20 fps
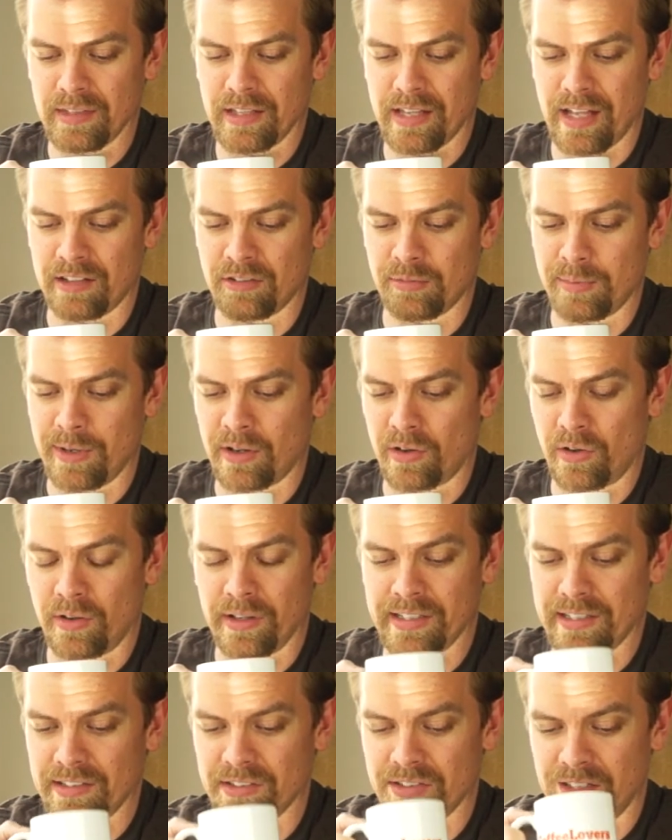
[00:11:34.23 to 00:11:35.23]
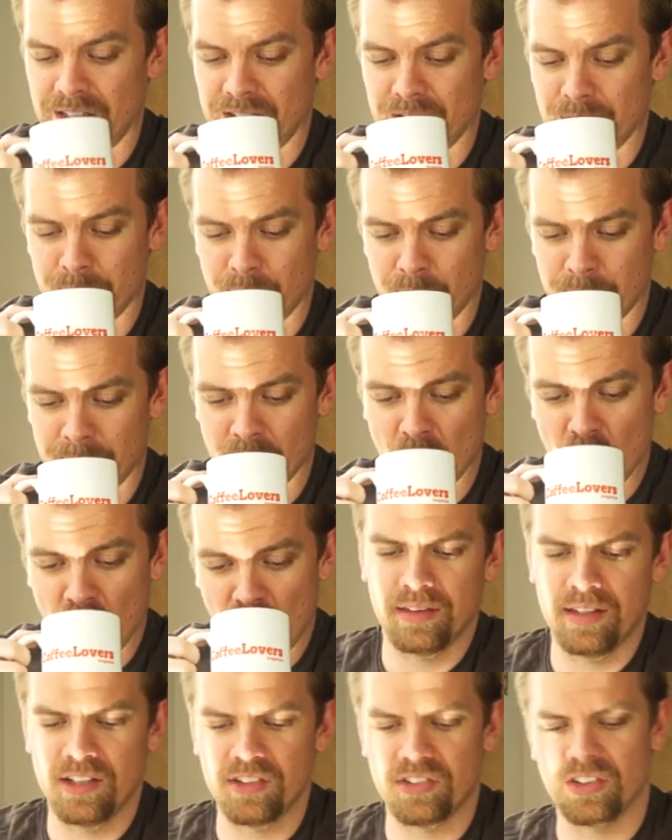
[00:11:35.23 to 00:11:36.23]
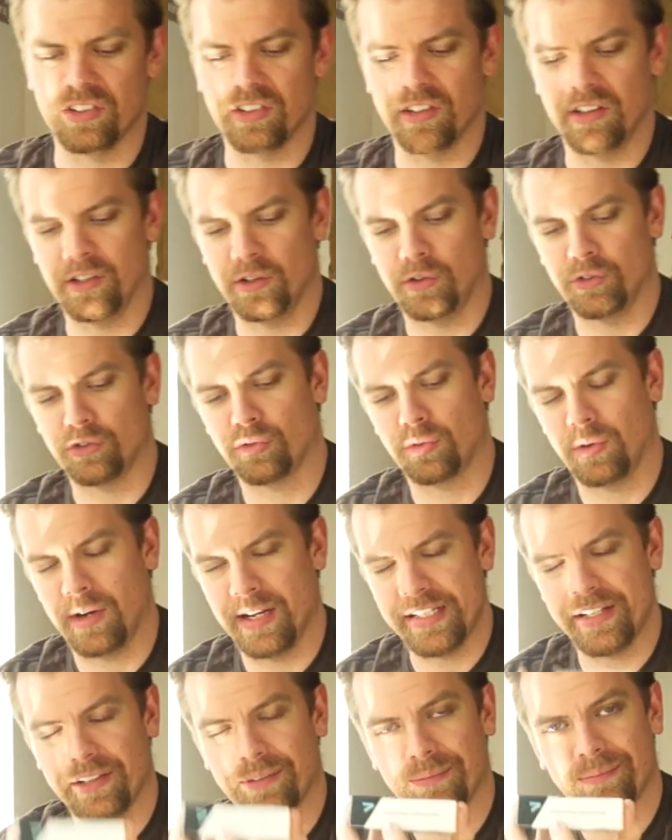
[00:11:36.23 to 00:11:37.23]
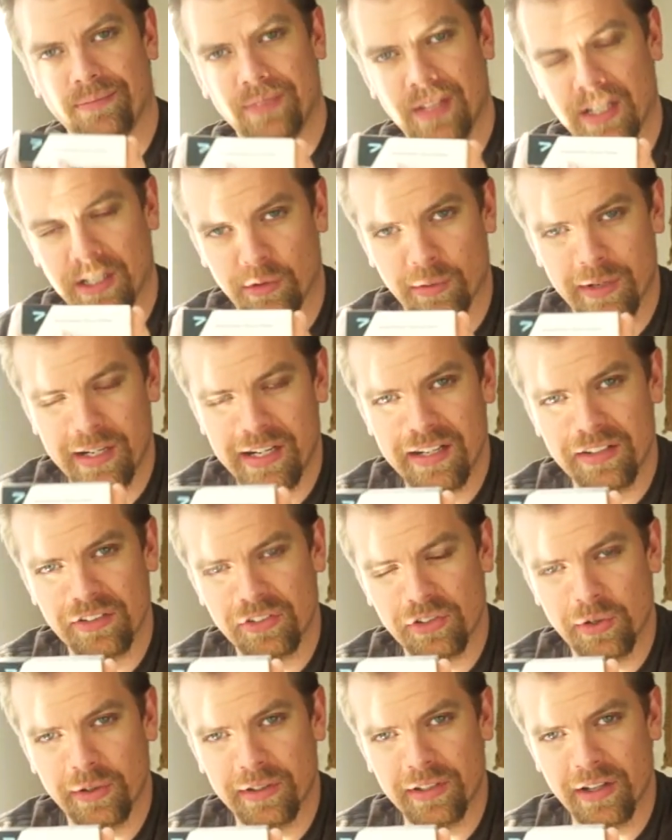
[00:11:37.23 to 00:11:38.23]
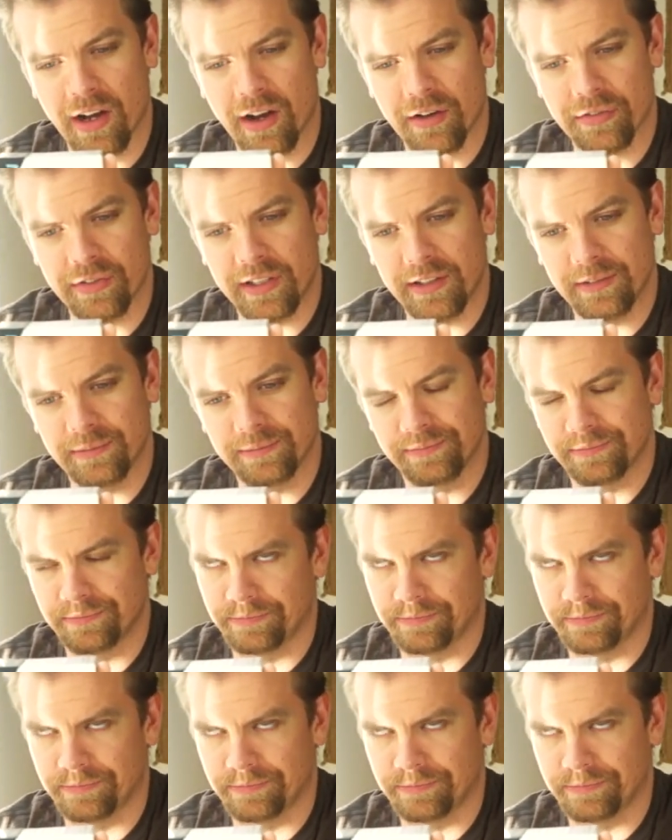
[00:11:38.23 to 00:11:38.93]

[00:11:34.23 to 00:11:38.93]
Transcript: That's about all I can say at the moment. This is a little trite. Ingredients, good coffee.